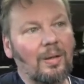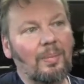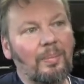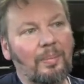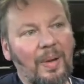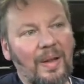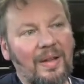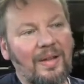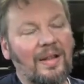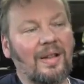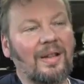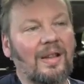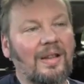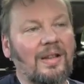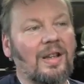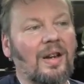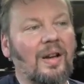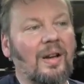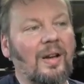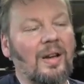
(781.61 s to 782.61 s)
basically
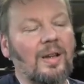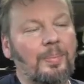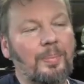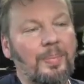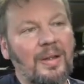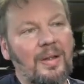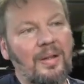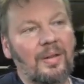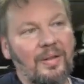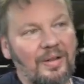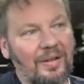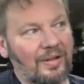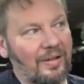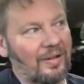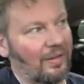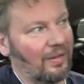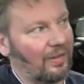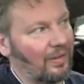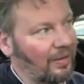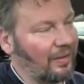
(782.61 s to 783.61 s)
died because
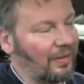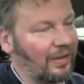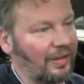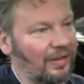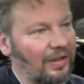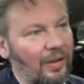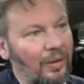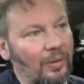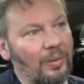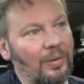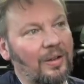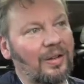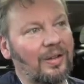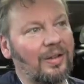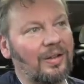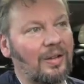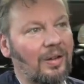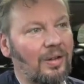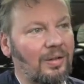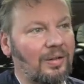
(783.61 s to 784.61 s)
the solder's got